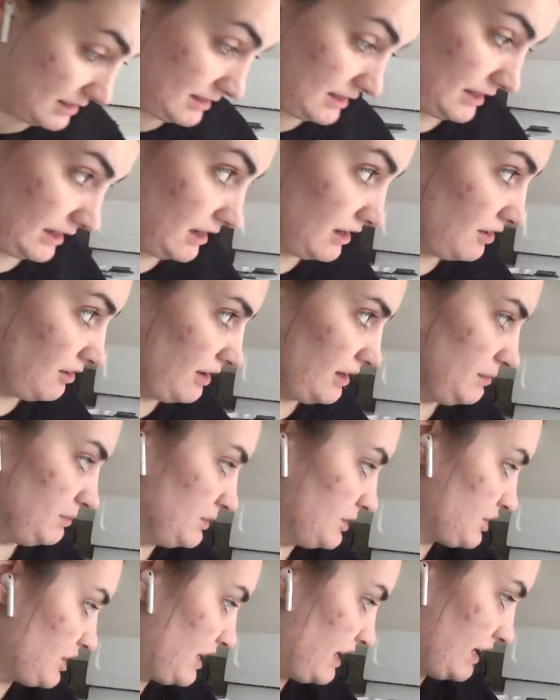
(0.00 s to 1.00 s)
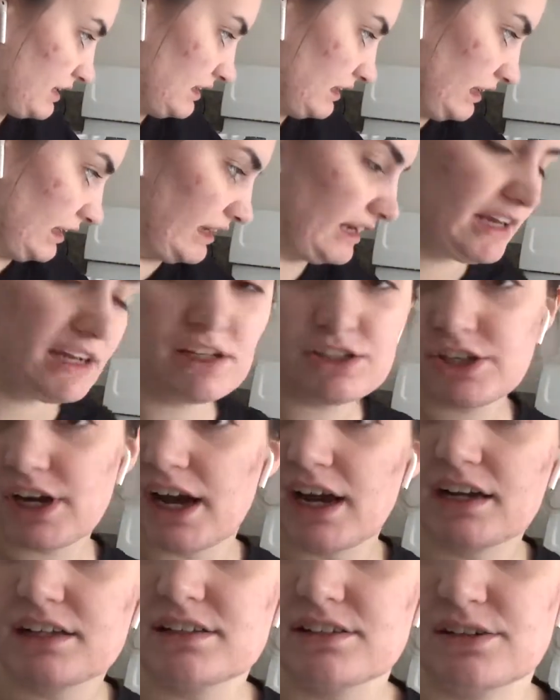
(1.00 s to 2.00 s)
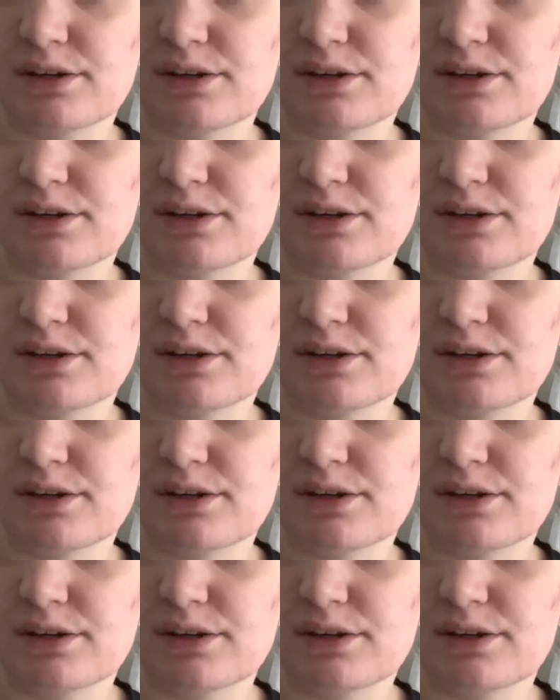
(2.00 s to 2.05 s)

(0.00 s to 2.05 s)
it's like, oh, I wish I had like Ajax